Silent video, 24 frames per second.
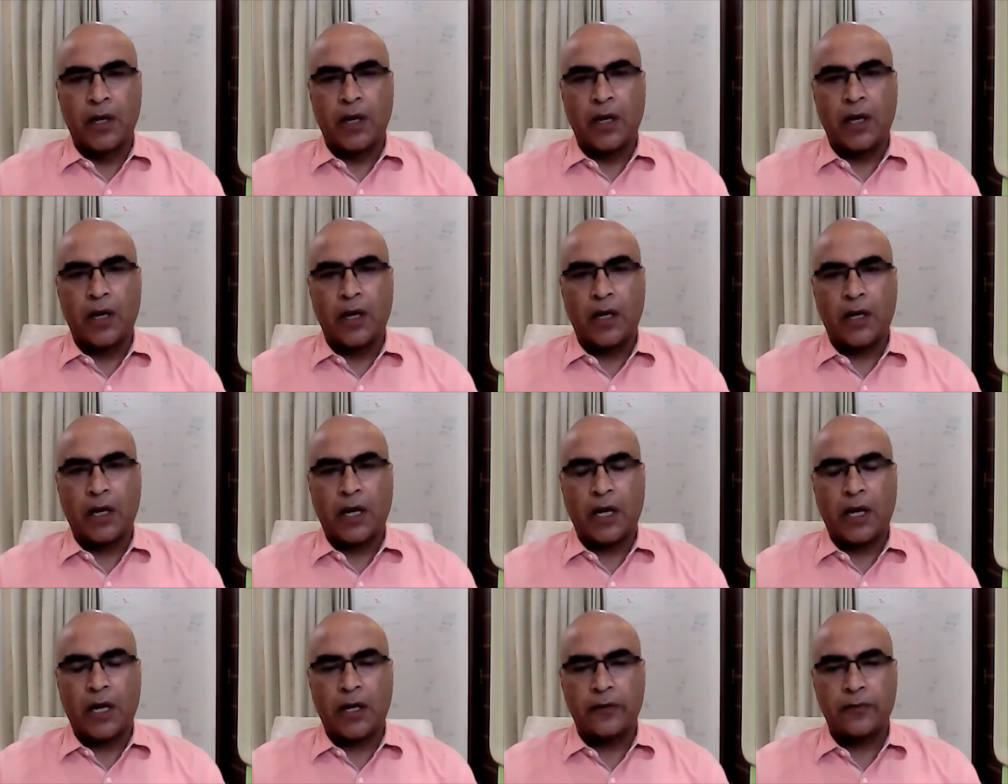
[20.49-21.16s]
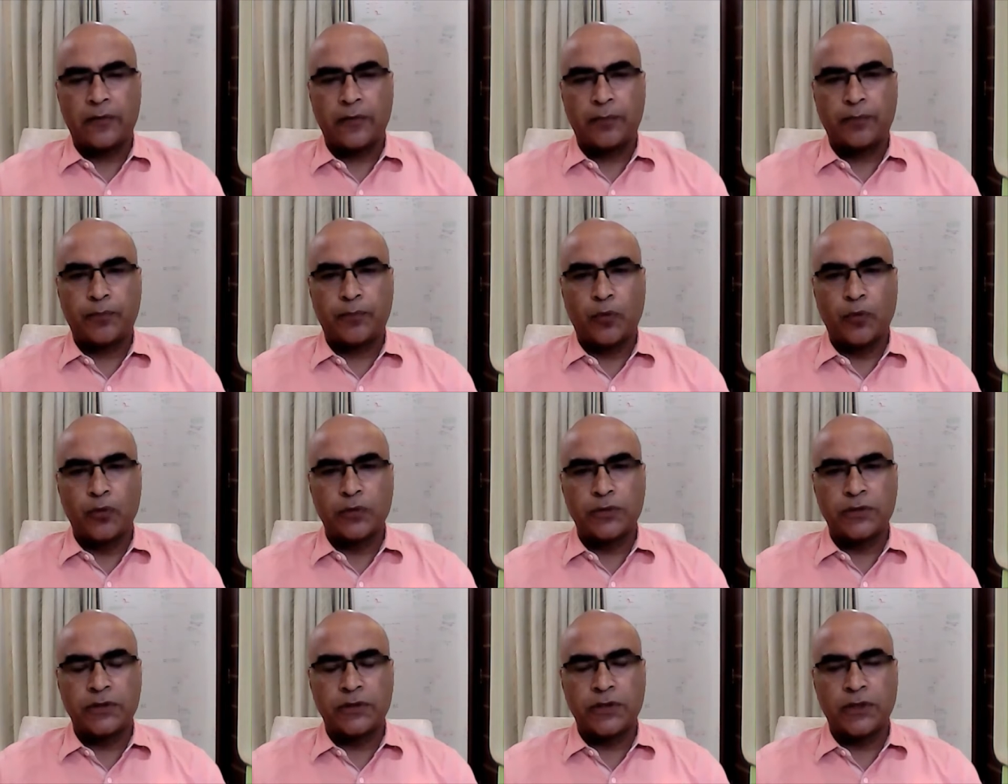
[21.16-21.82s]
and I have a
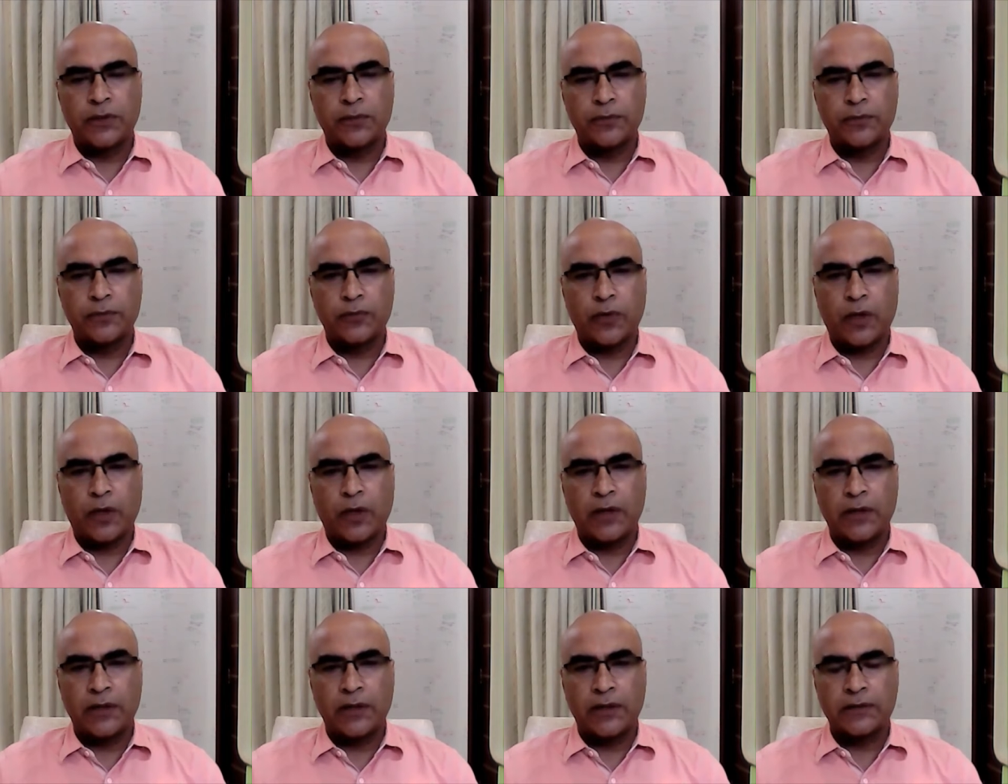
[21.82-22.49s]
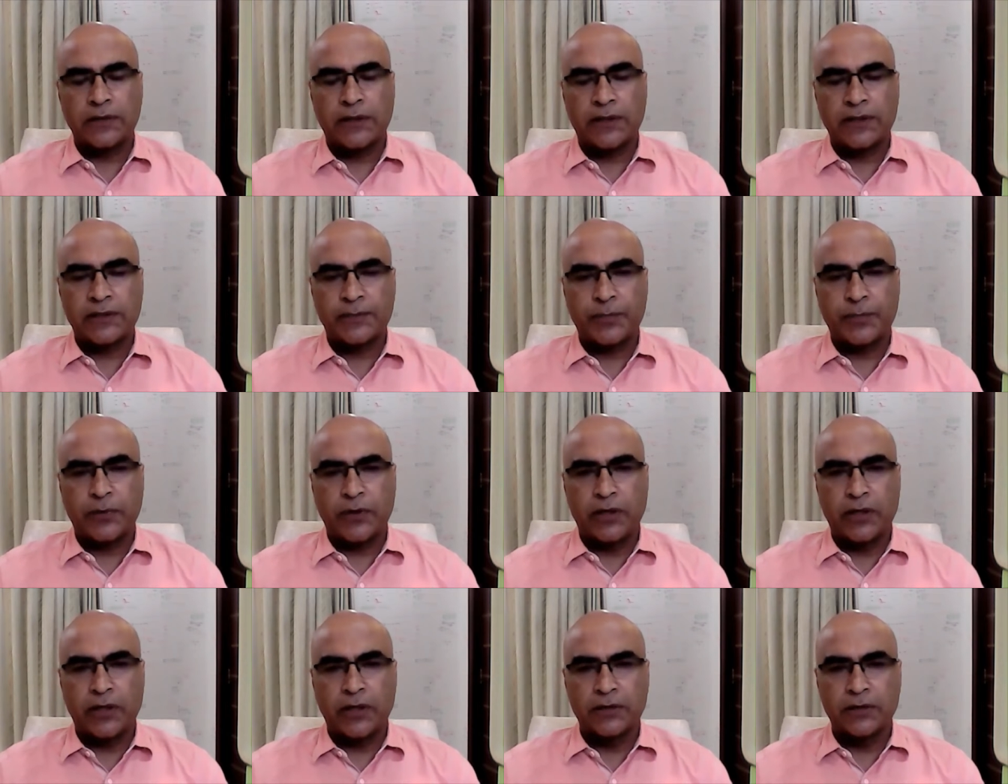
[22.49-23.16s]
post DM 12 years
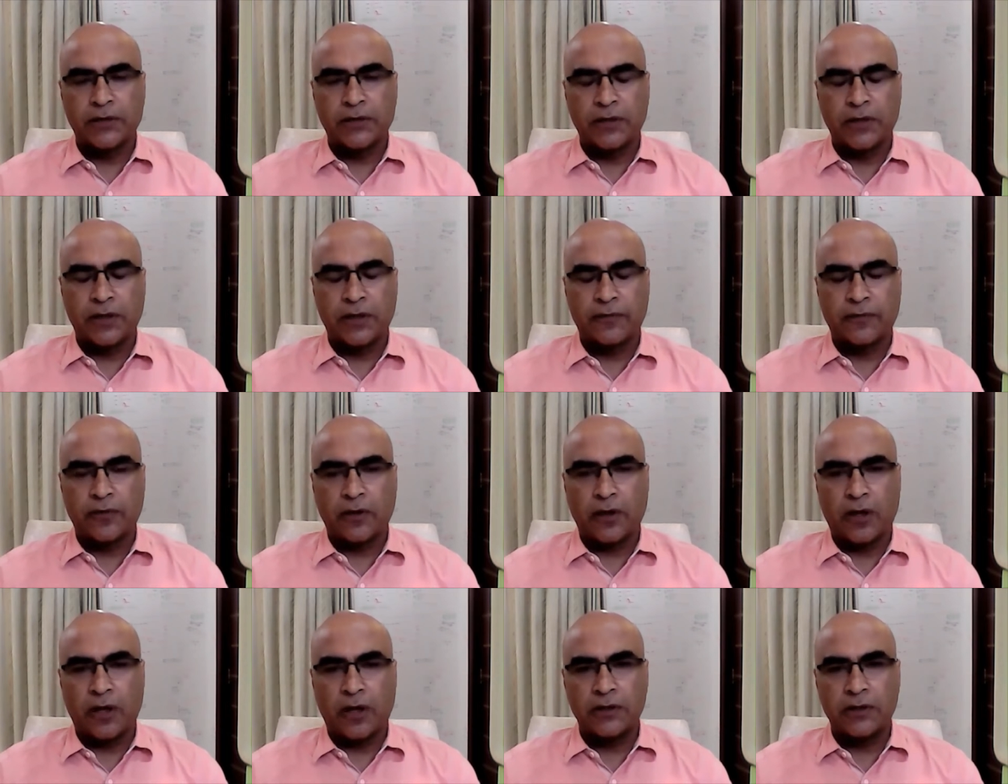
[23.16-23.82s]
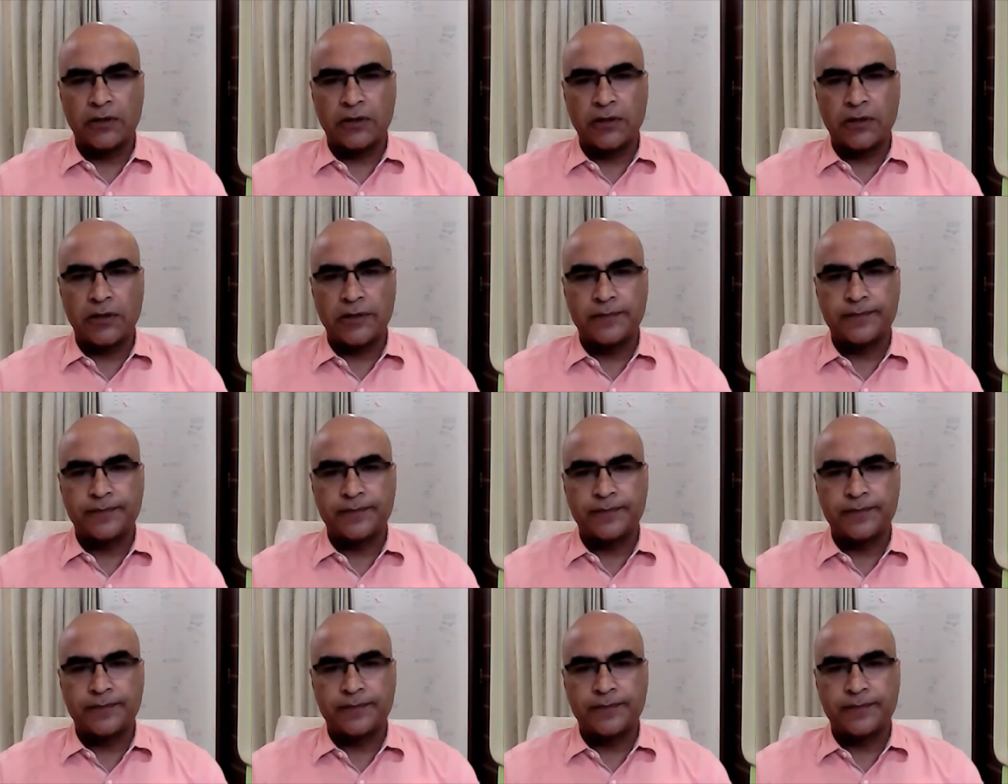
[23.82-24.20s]
experience in nephrology.